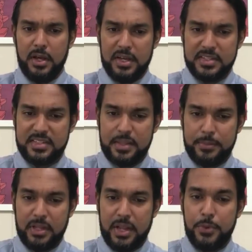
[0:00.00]

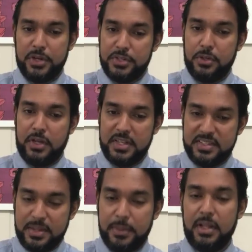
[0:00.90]
Assembly line workers. So an
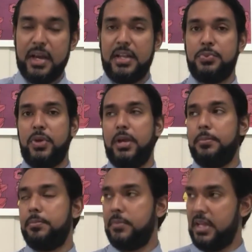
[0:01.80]
assembly line is
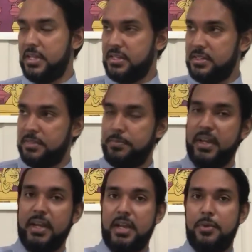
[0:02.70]
where there is this
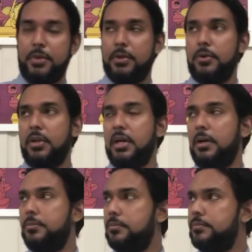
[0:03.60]
big kind of what you
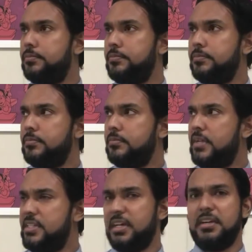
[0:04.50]
call
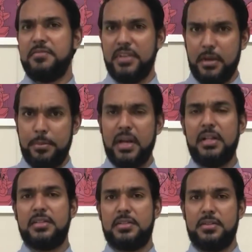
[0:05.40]
it's a conveyor
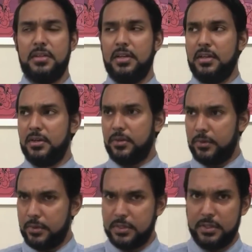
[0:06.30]
belt,
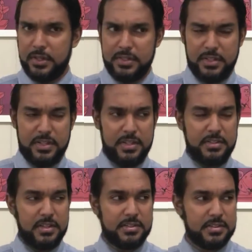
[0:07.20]
or
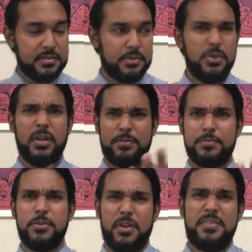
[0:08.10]

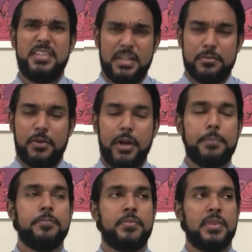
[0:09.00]
you'll have seen it,
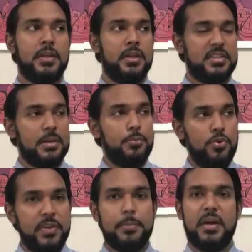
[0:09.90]
right? It's a
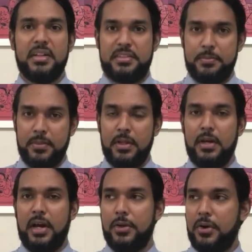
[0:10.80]
moving belt,
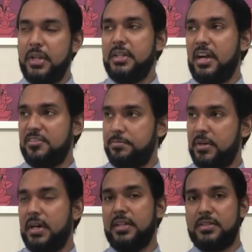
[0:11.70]
and on it you have
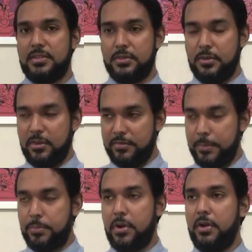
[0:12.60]
parts of the
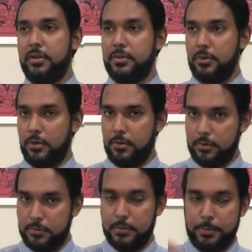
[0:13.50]
product
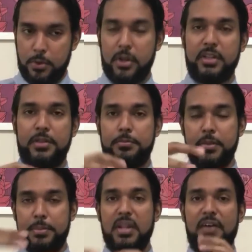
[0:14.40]
and
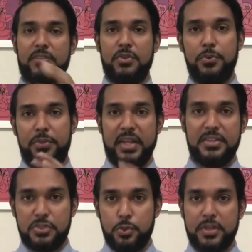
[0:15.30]
people have to do
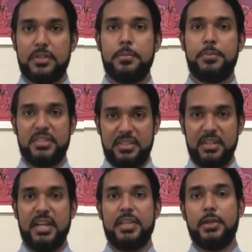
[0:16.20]
things to it to put it
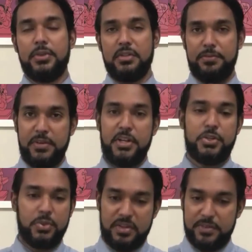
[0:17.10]
together or to finish,
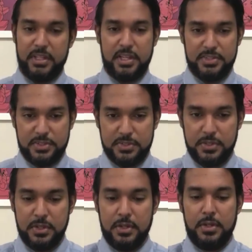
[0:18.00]
whatever the case is.
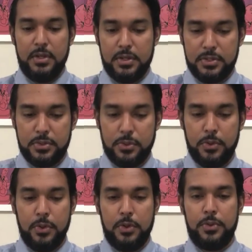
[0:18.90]

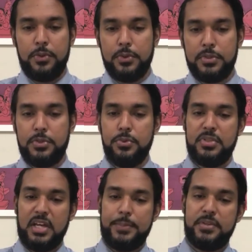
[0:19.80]
So those two
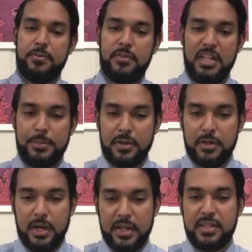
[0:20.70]
types of
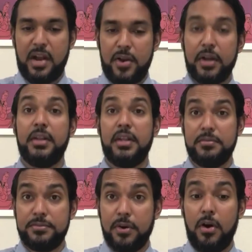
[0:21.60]
labor are directly
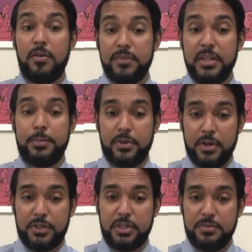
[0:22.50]
involved in the
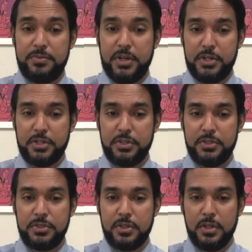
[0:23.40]
production of finished goods.